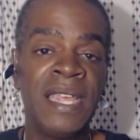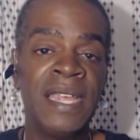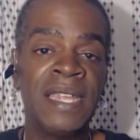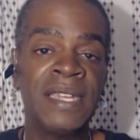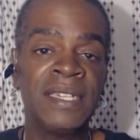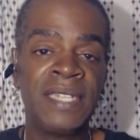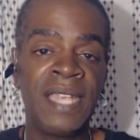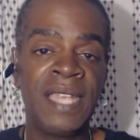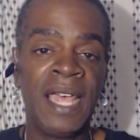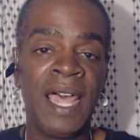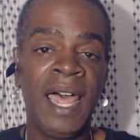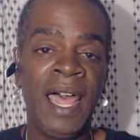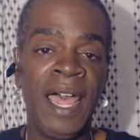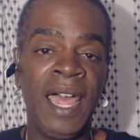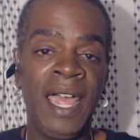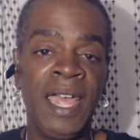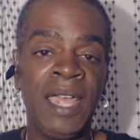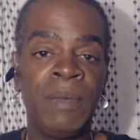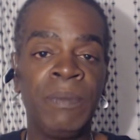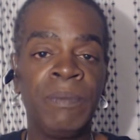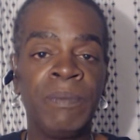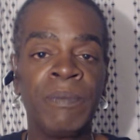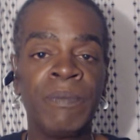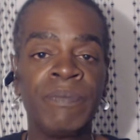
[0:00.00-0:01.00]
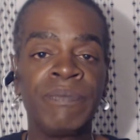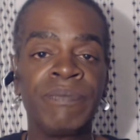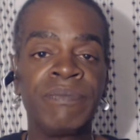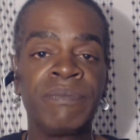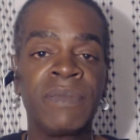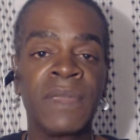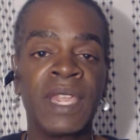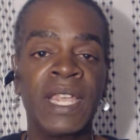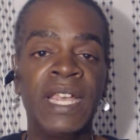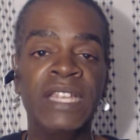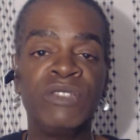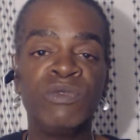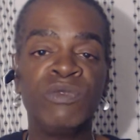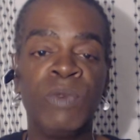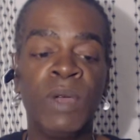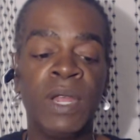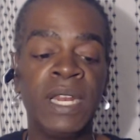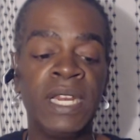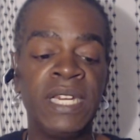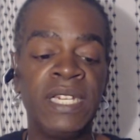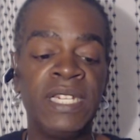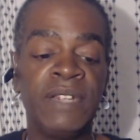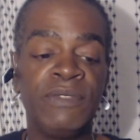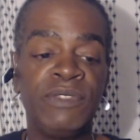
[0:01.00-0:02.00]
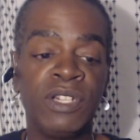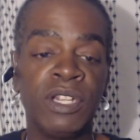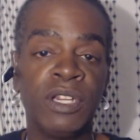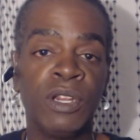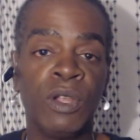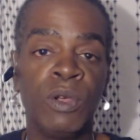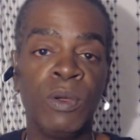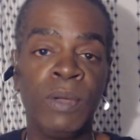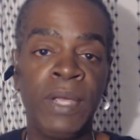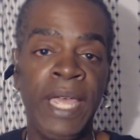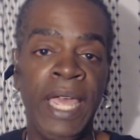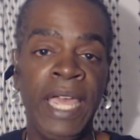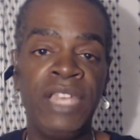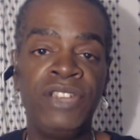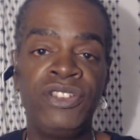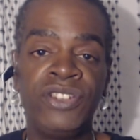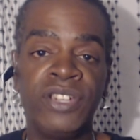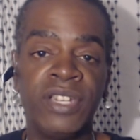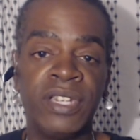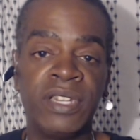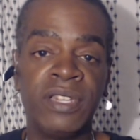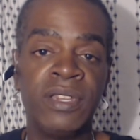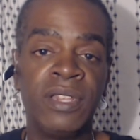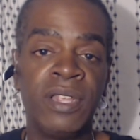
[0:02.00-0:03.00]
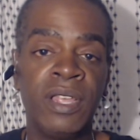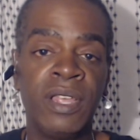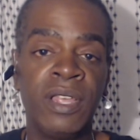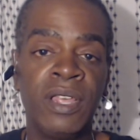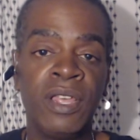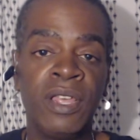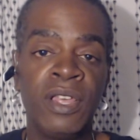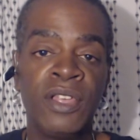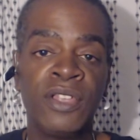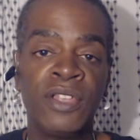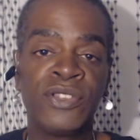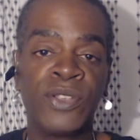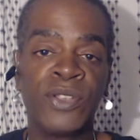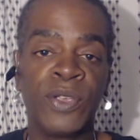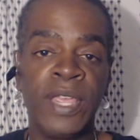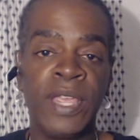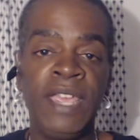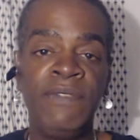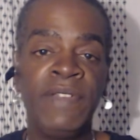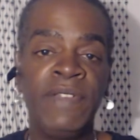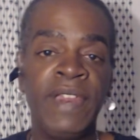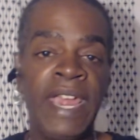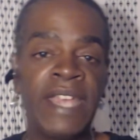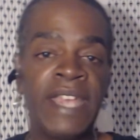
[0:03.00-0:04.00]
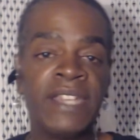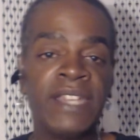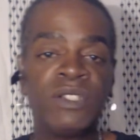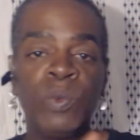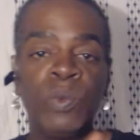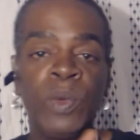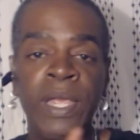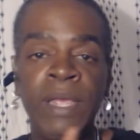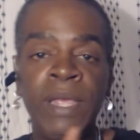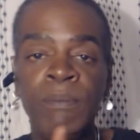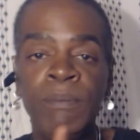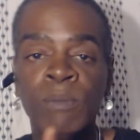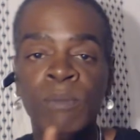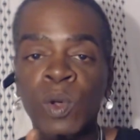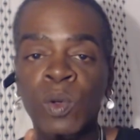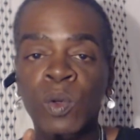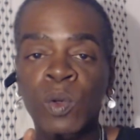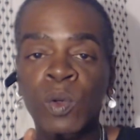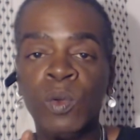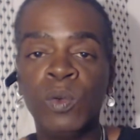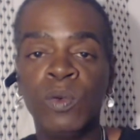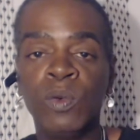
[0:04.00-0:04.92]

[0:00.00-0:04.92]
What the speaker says: Time is relative to location. So even as we move,